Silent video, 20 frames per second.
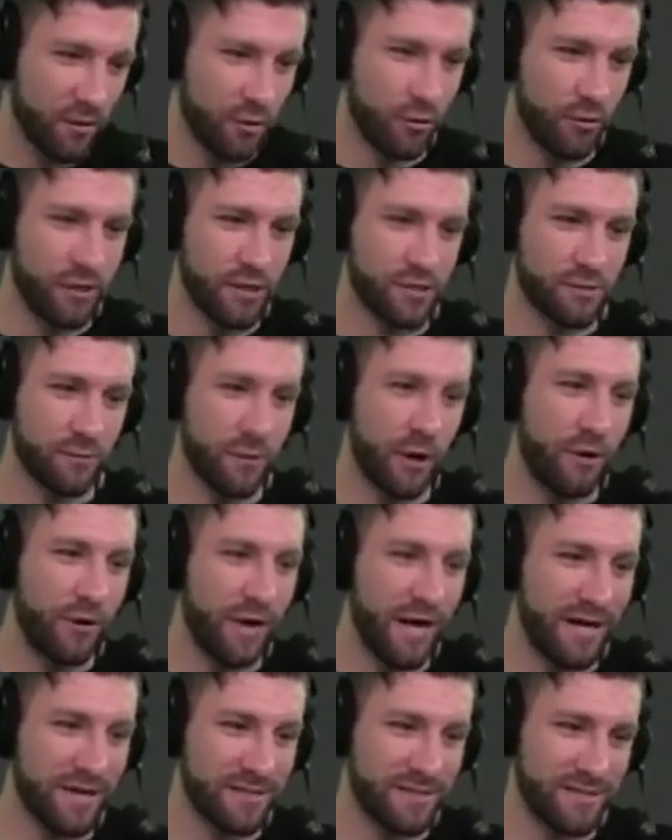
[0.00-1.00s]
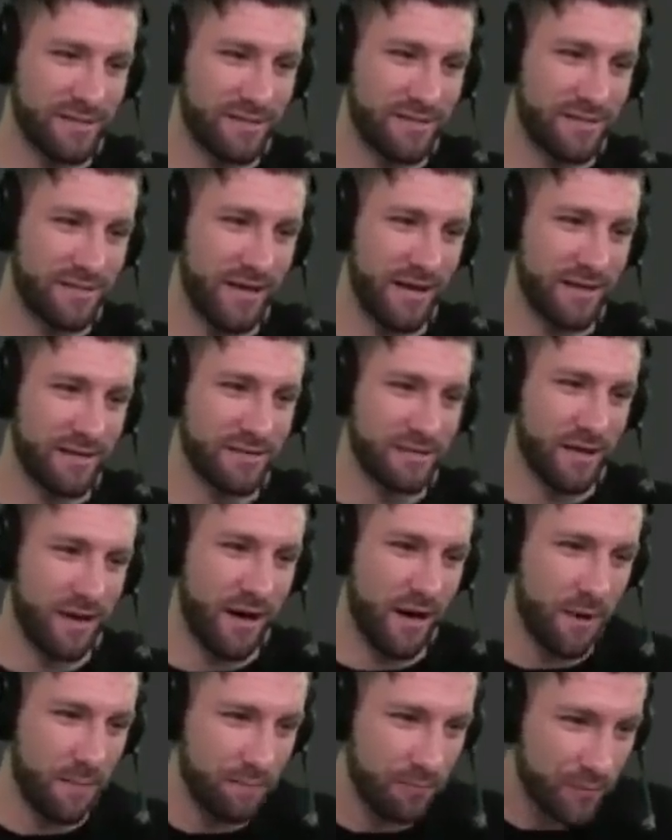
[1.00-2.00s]
Lucas Rojas says...
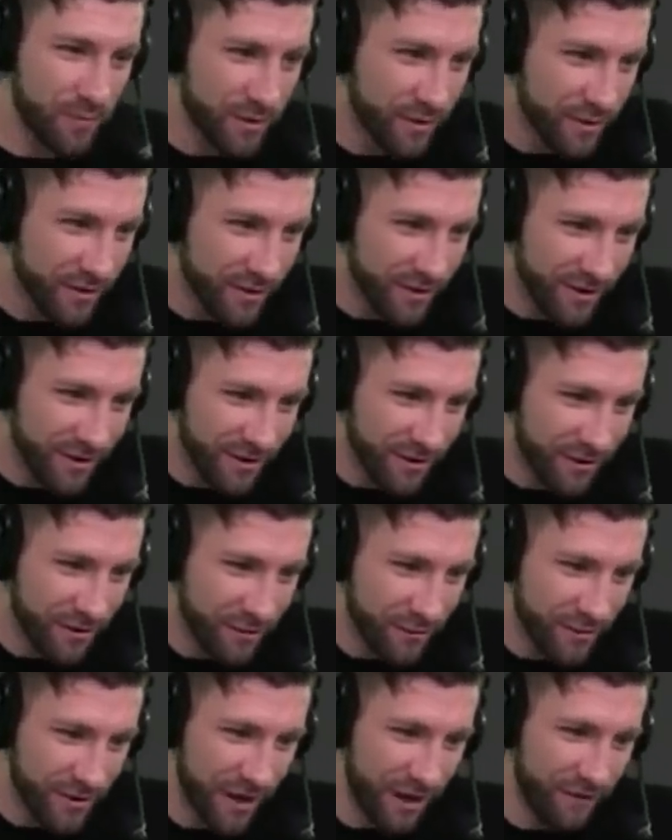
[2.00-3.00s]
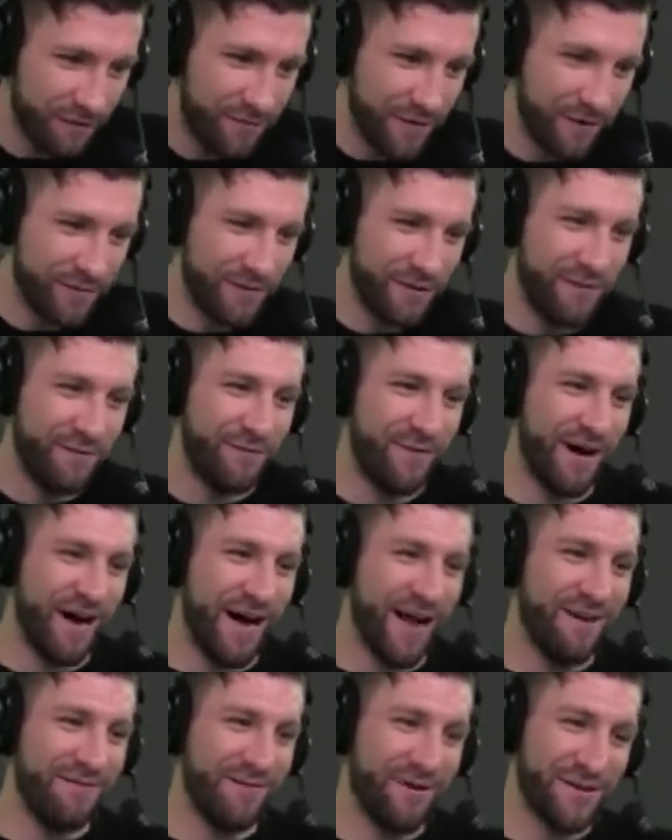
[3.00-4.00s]
Um, we got
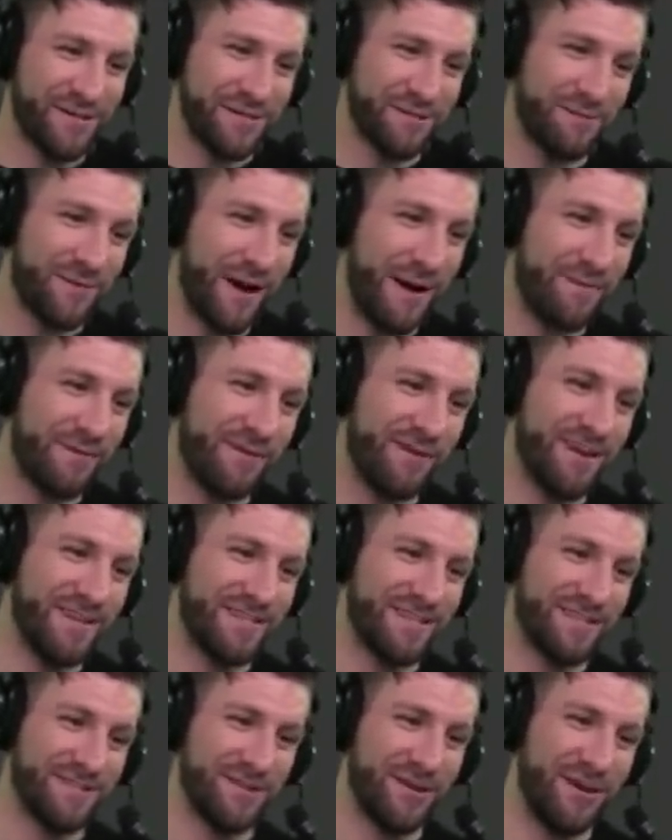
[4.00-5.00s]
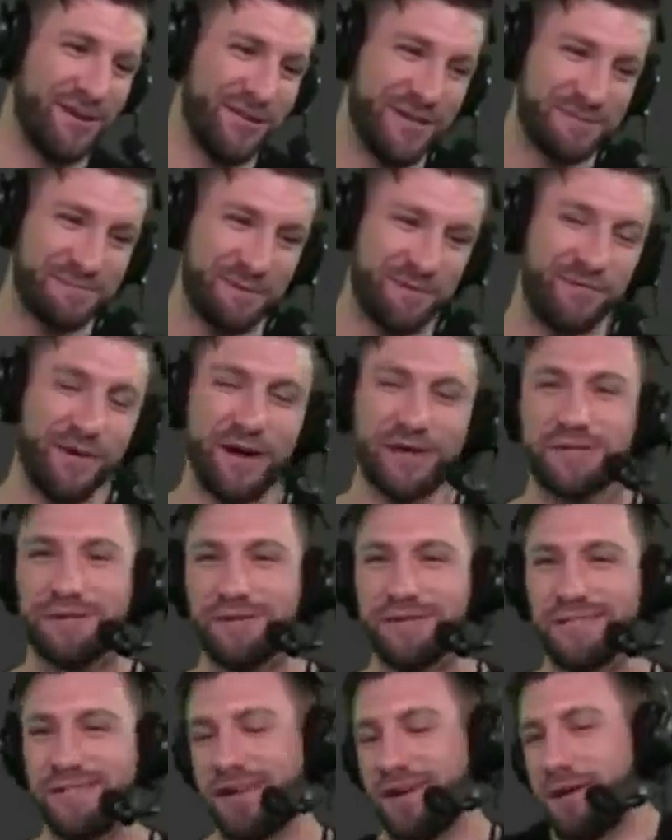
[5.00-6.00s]
fifty-five. Also, Robert Wright says all these
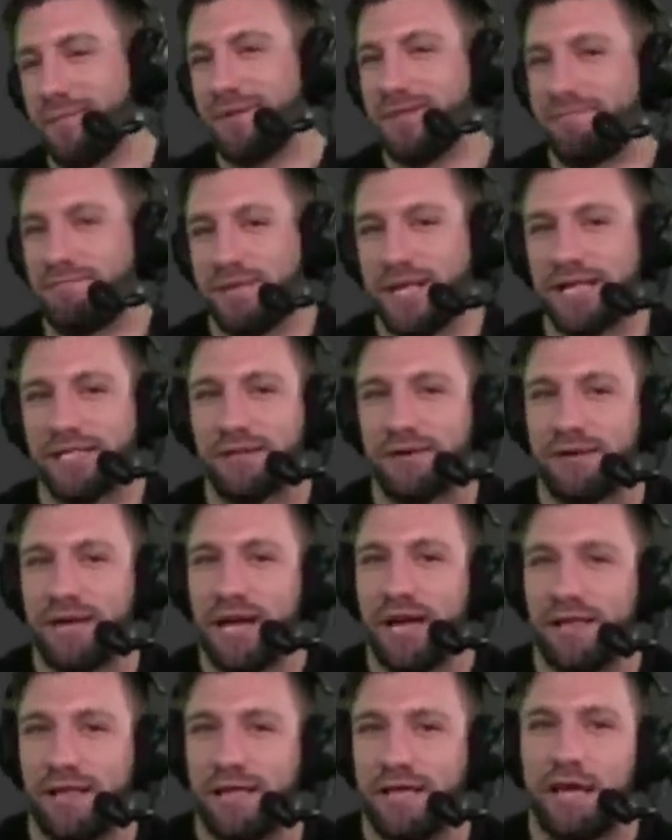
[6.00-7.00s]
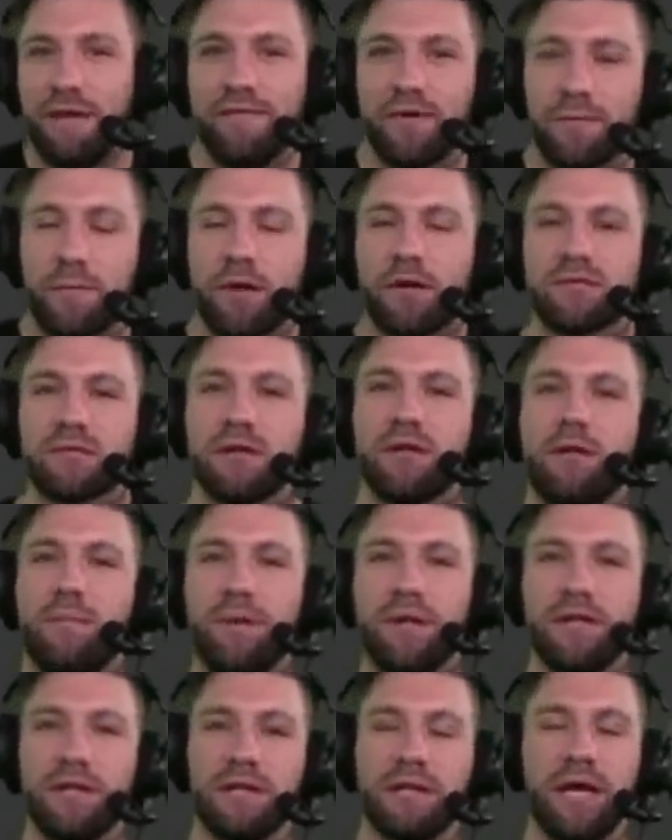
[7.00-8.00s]
professionals in here. I mean, but that's okay. Like, give your personal
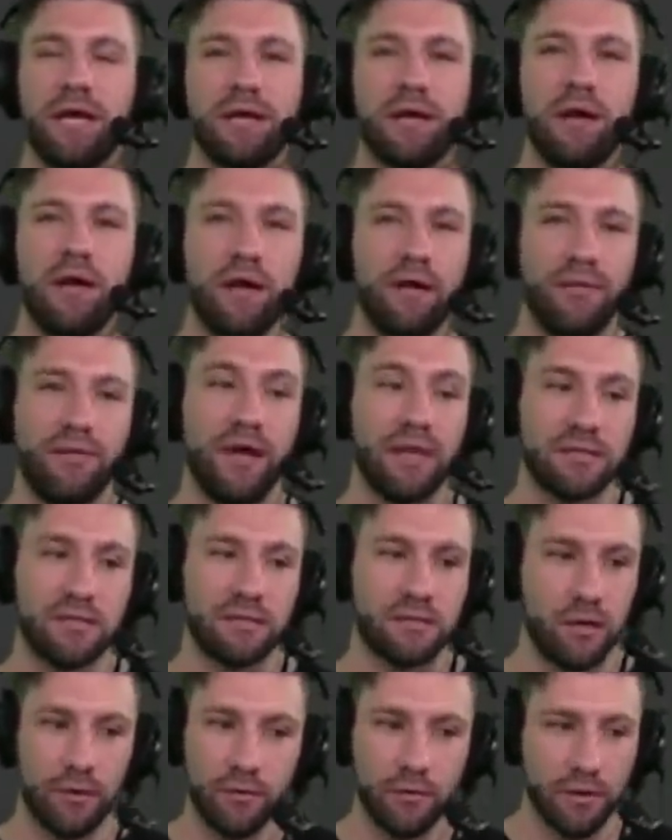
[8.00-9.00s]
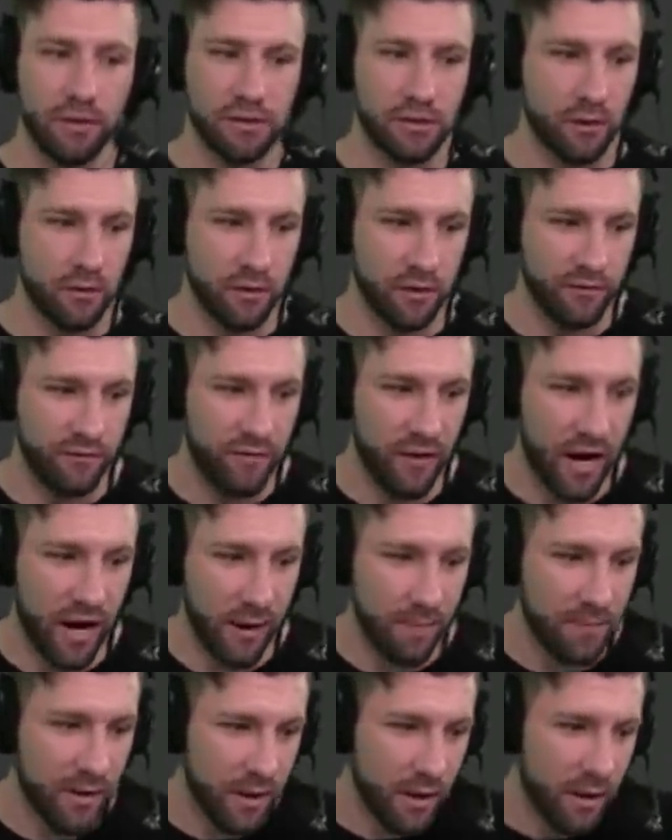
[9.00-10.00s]
opinion. Like, that's totally, totally
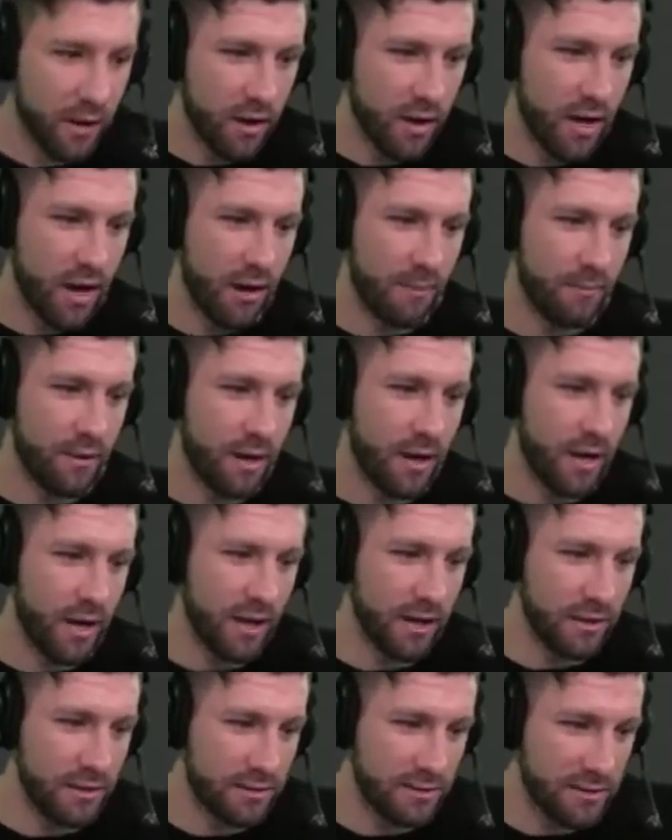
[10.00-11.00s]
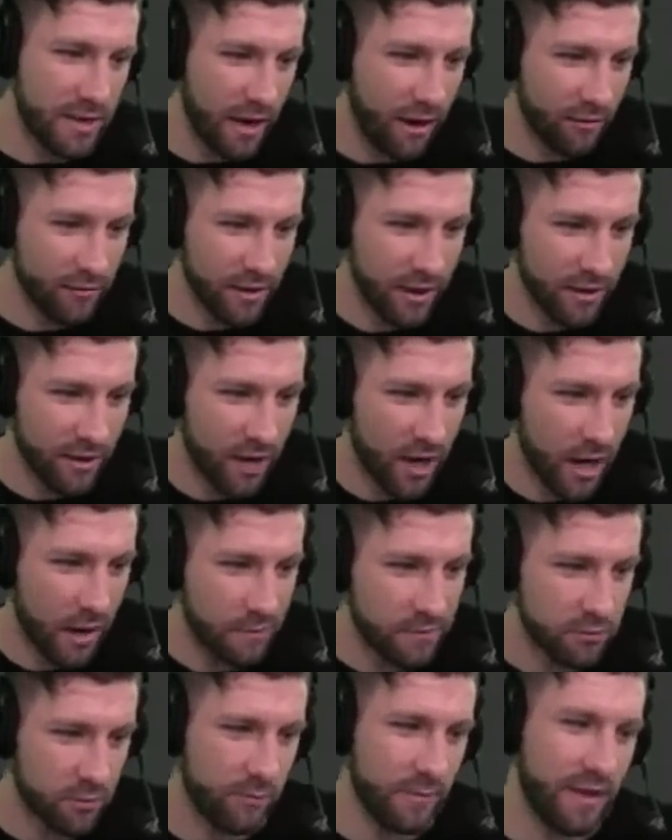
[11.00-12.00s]
fine. Um, I doubt Nate
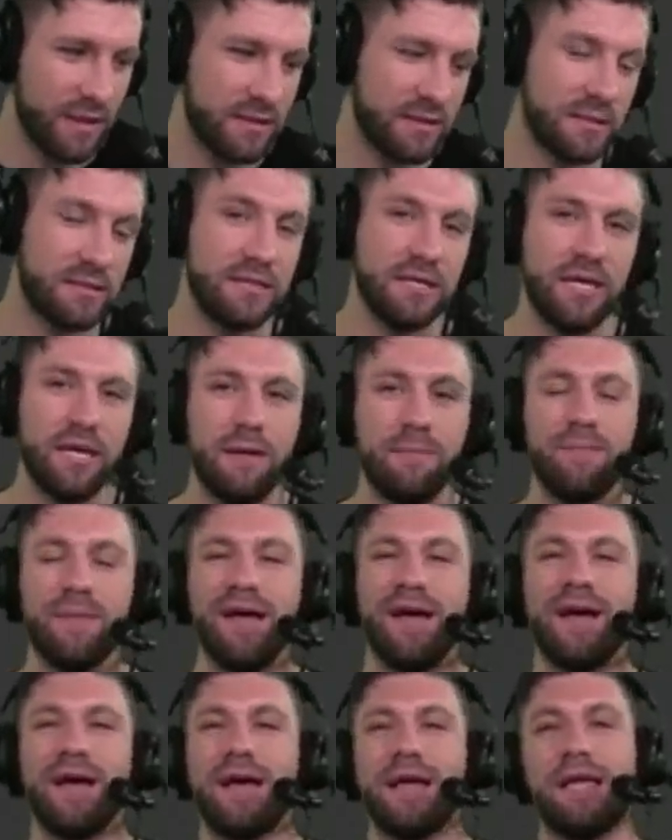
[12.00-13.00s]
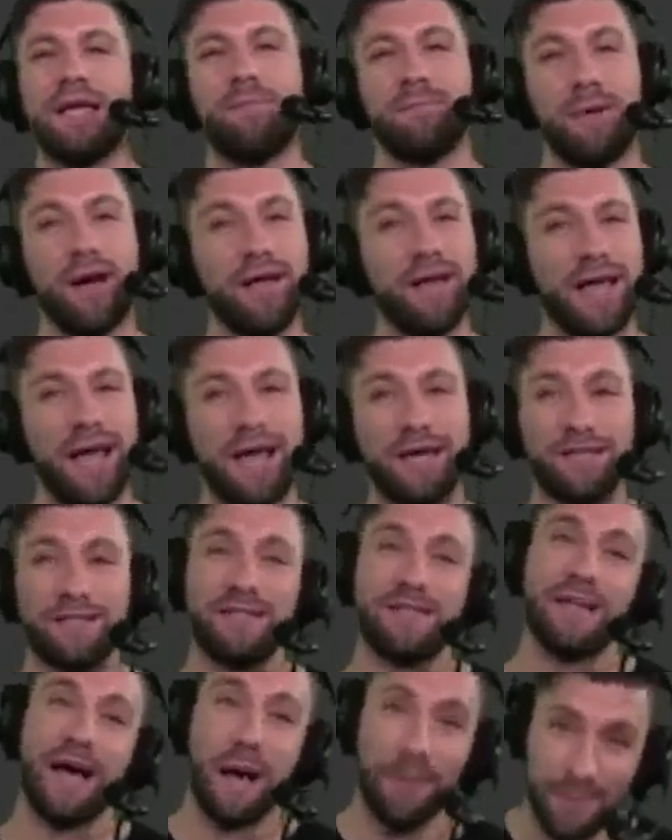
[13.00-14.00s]
Hobbs will make the team. He might
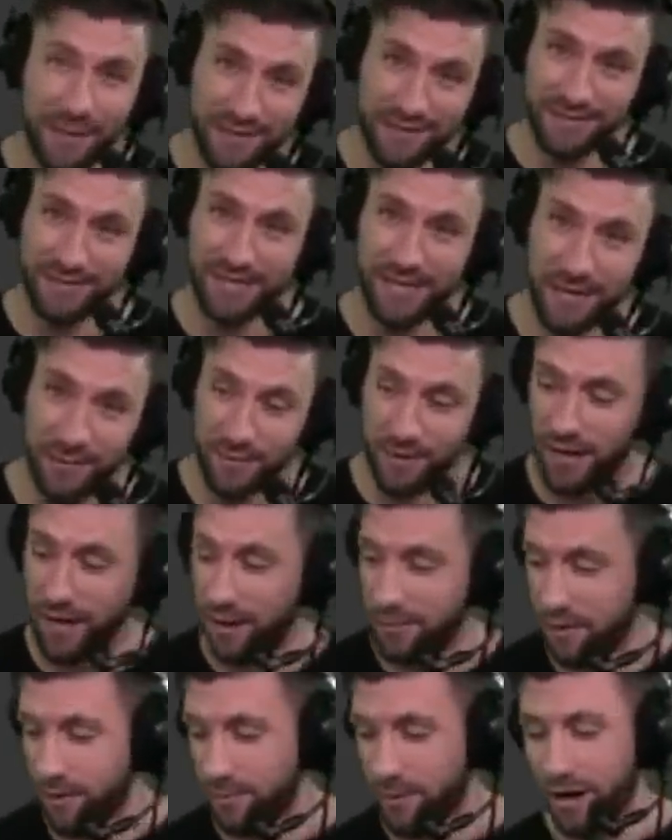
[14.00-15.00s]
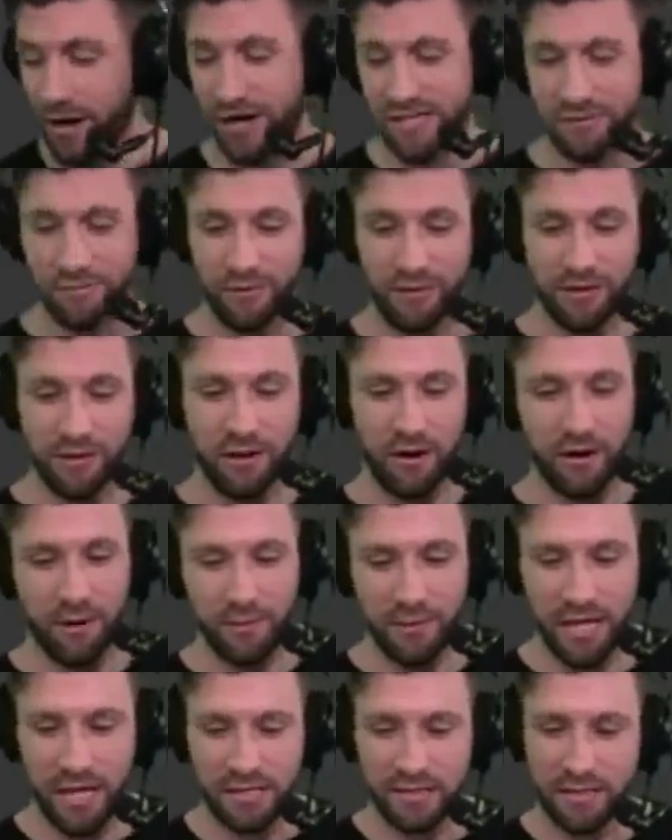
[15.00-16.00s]
actually not make the team, and I'm going to be honest with you there. I
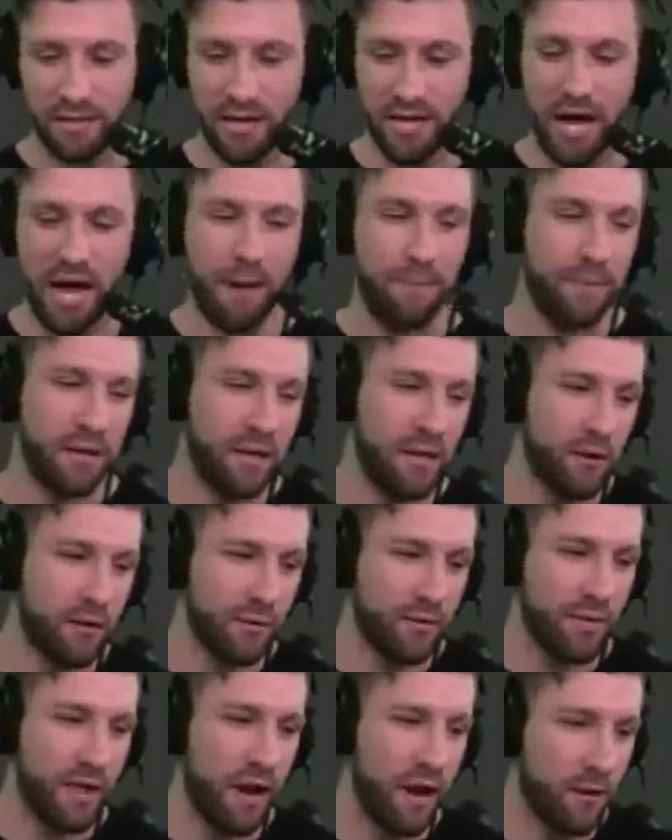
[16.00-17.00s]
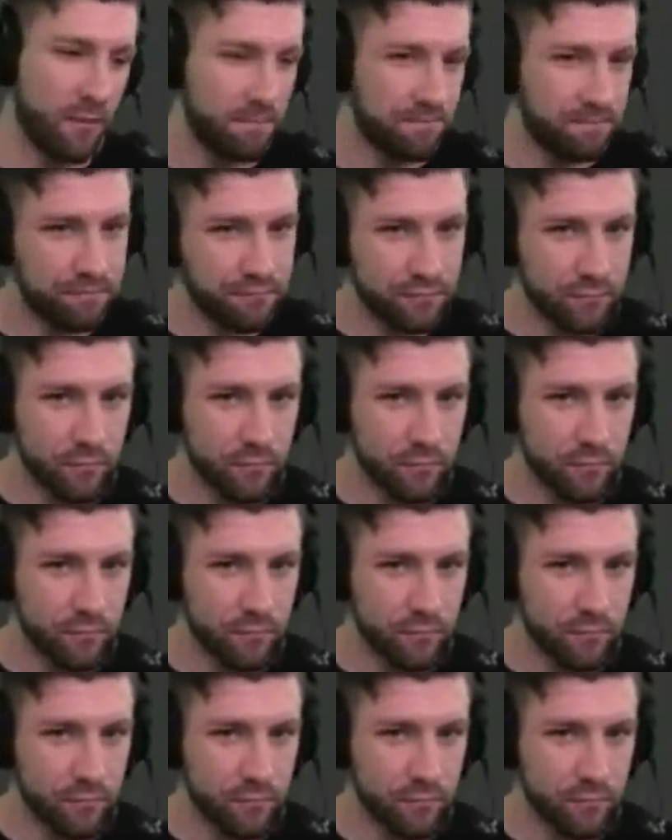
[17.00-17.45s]
mean, that's going to happen here or there.